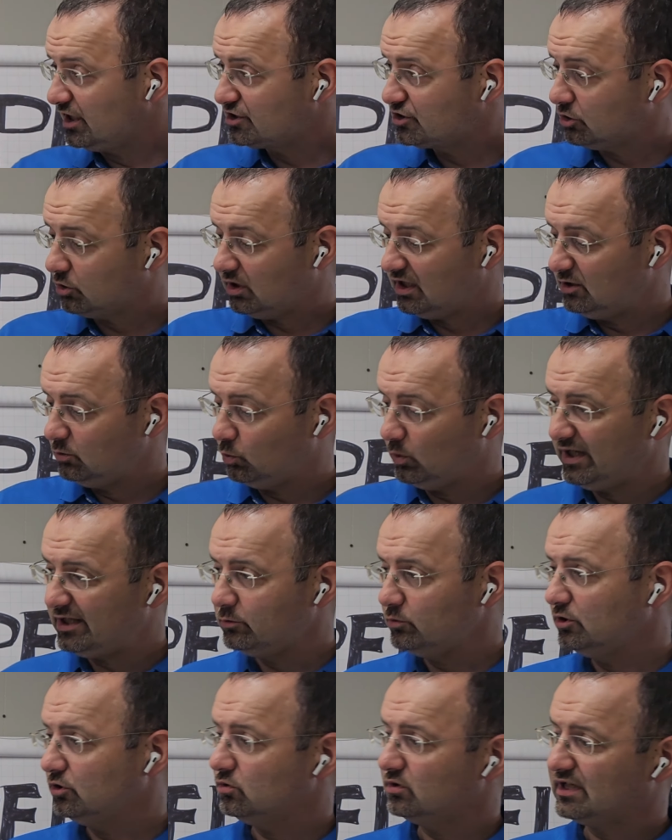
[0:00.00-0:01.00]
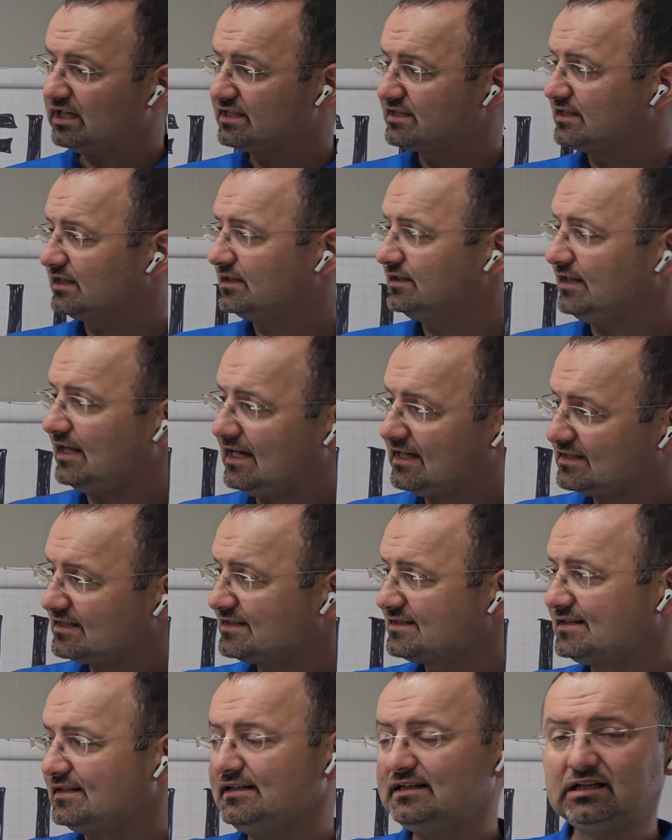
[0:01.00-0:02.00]
so and when we look at the glass,
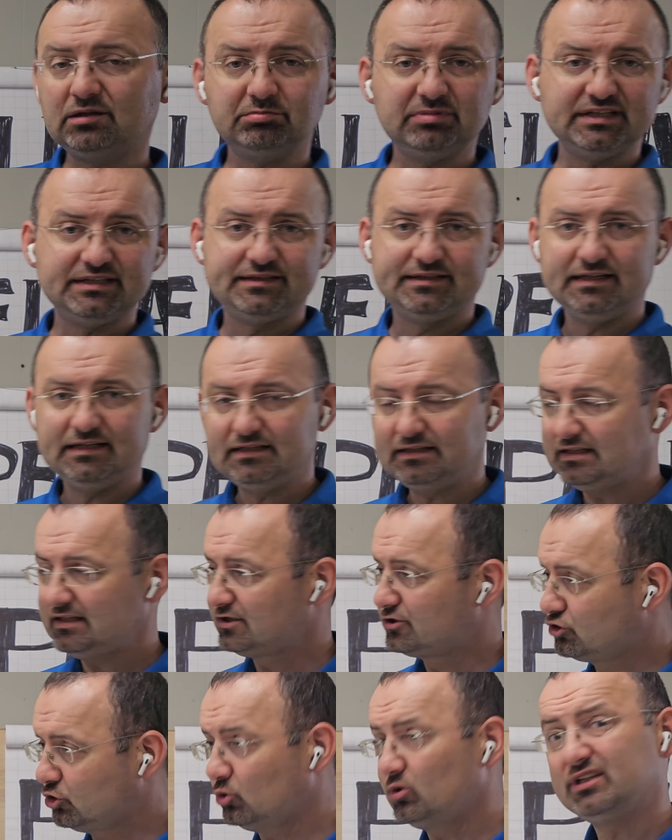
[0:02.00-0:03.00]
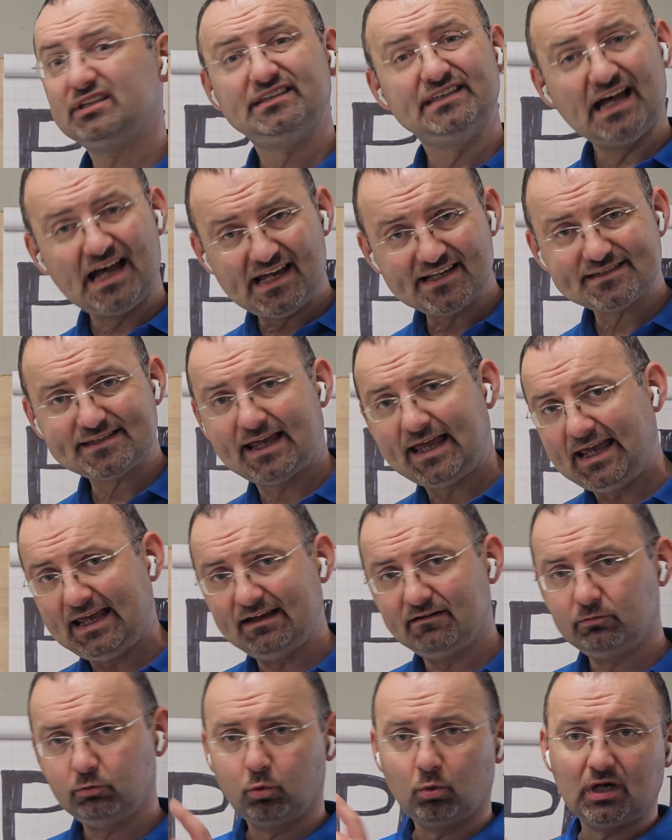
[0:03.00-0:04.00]
it's a little bit tinted, so it does
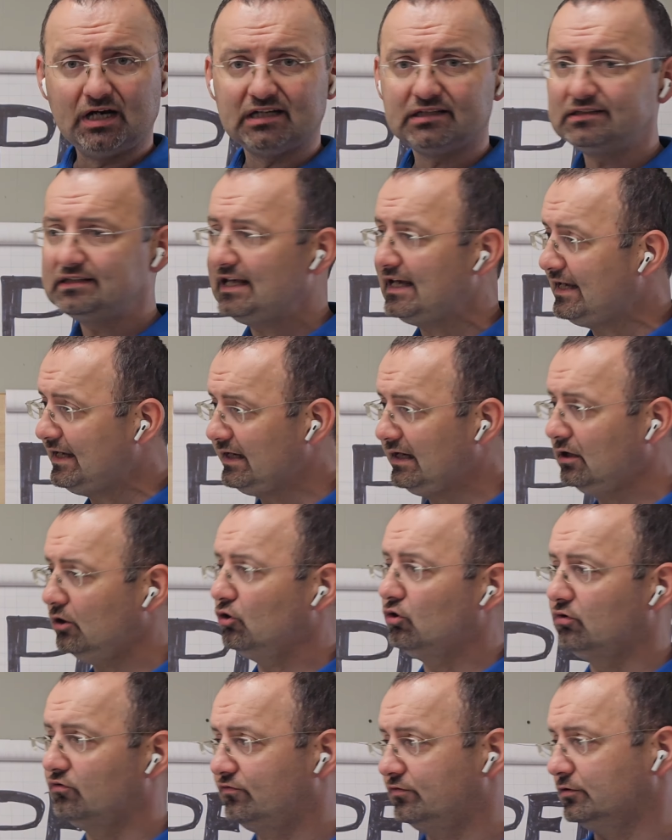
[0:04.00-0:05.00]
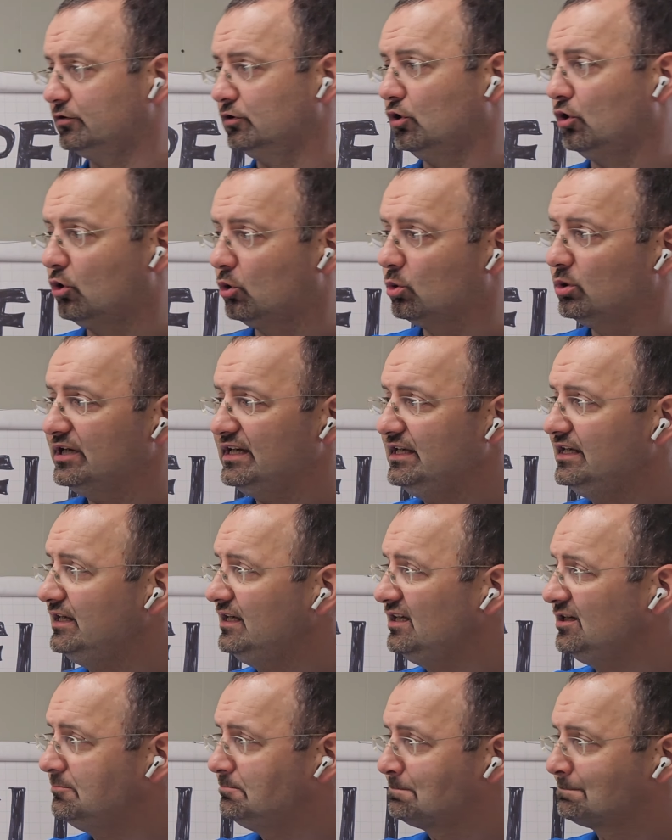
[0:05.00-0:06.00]
have one layer of low
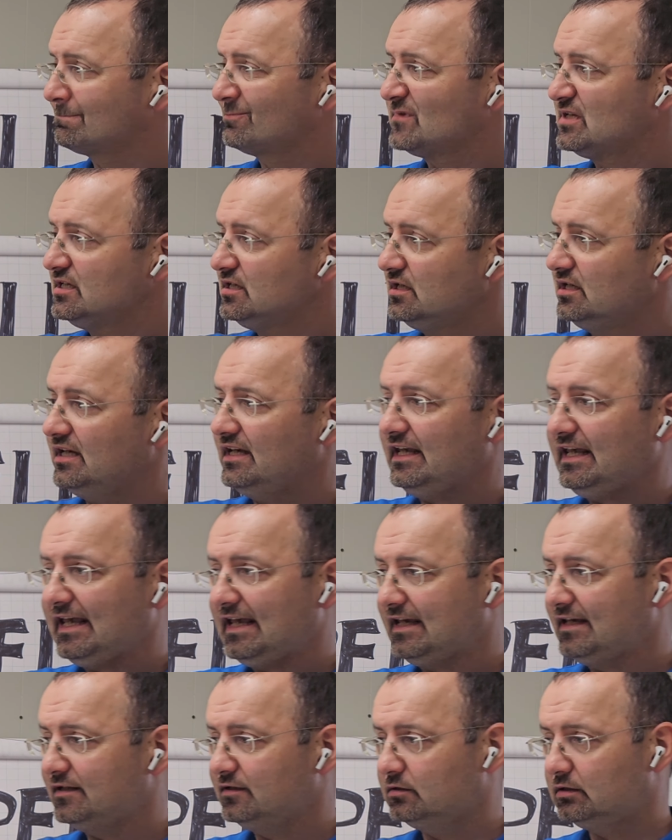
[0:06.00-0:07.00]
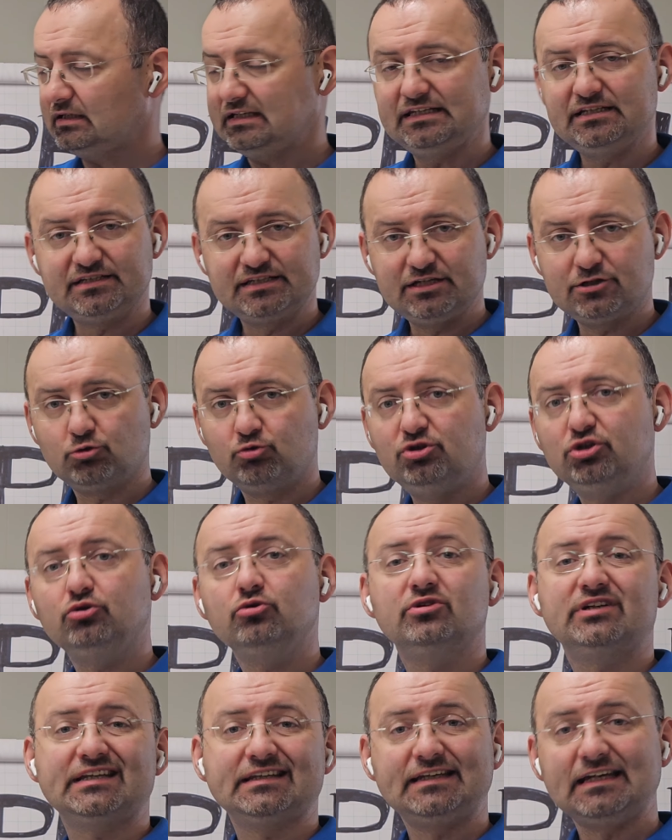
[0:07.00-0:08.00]
E, and in this window
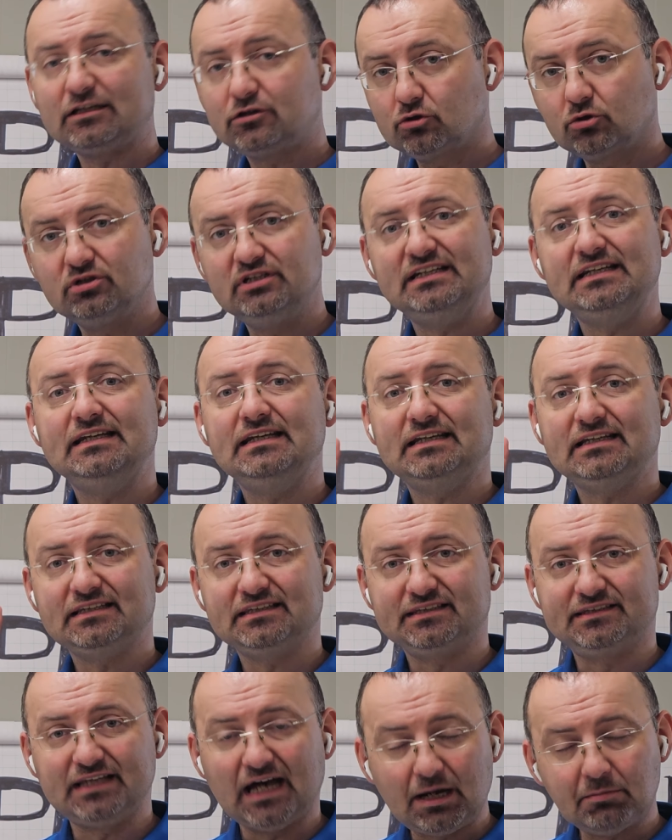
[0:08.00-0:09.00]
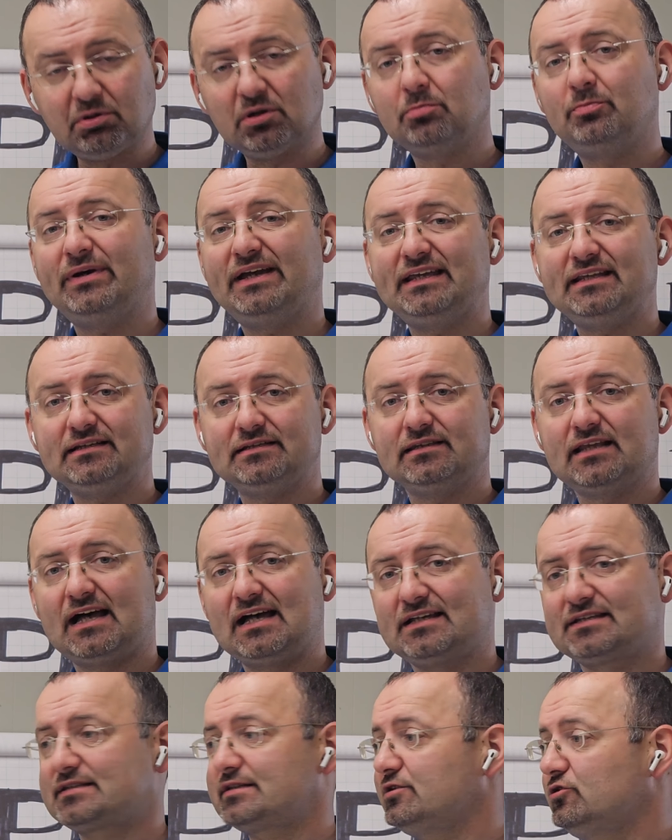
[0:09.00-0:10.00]
you can get only double pane
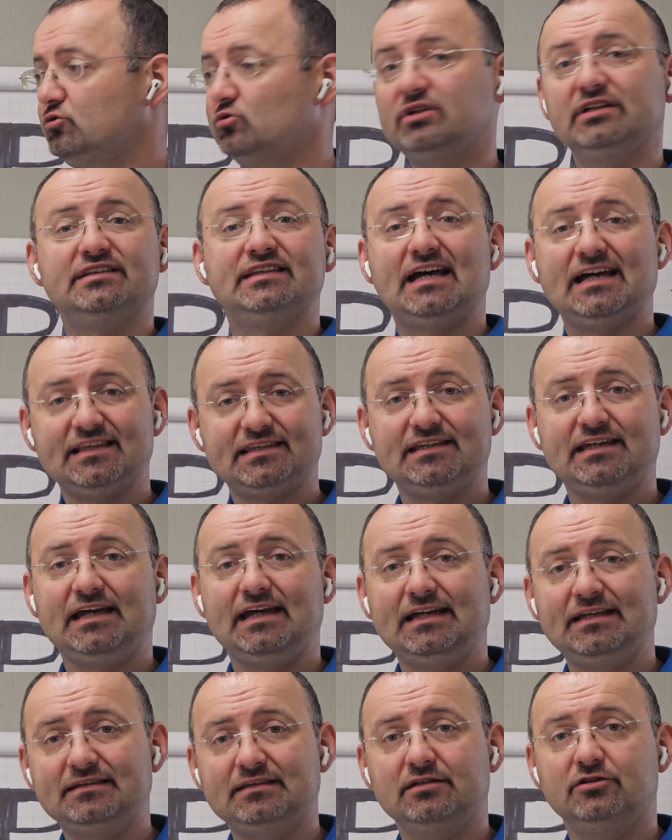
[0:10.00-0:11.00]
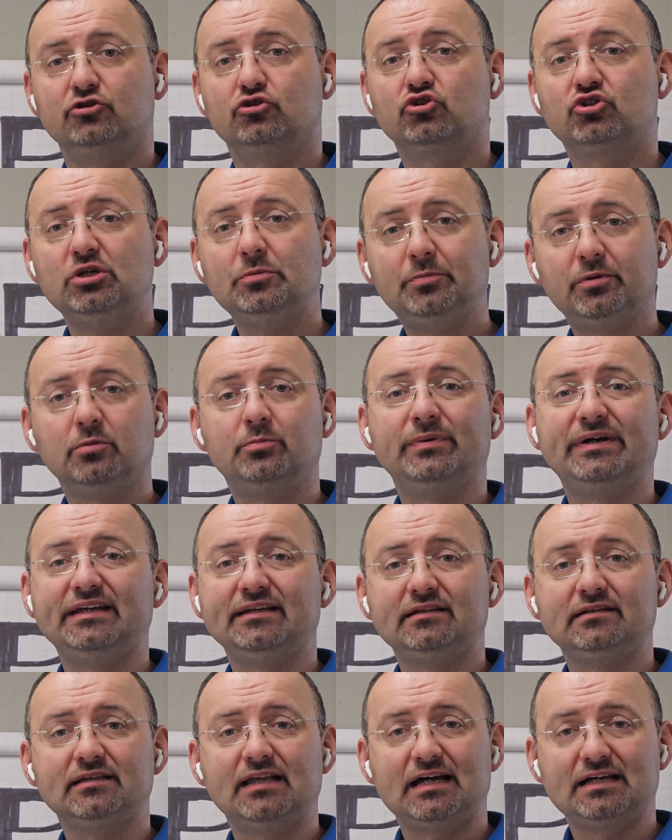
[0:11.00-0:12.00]
glass. You cannot get triple
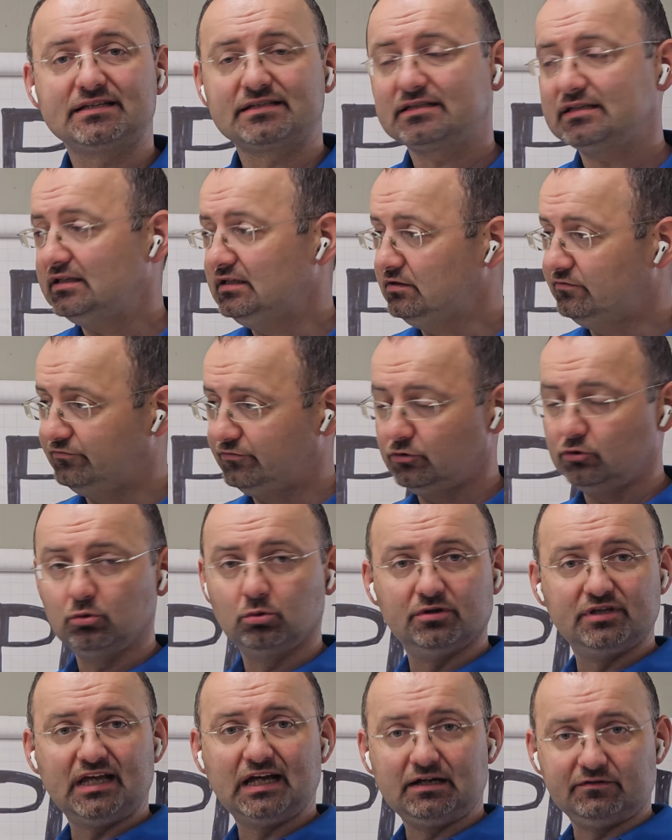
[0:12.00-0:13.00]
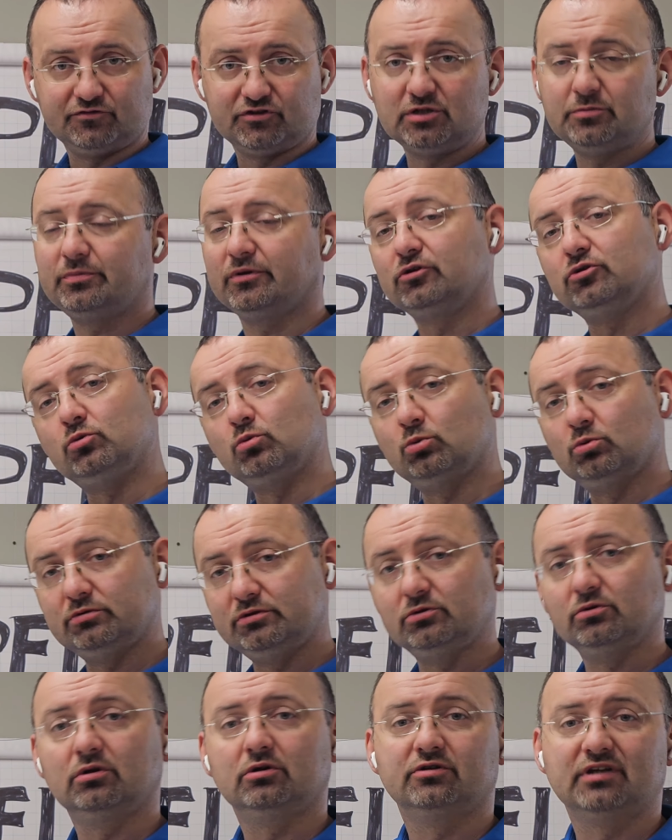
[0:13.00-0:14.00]
pane glass. If you want to have triple,
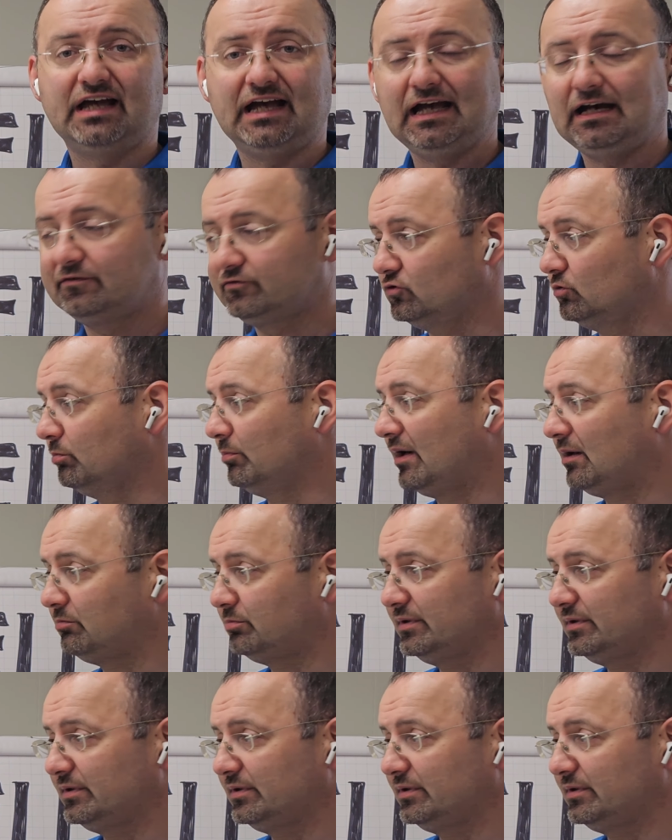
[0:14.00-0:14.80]
you're gonna have to bump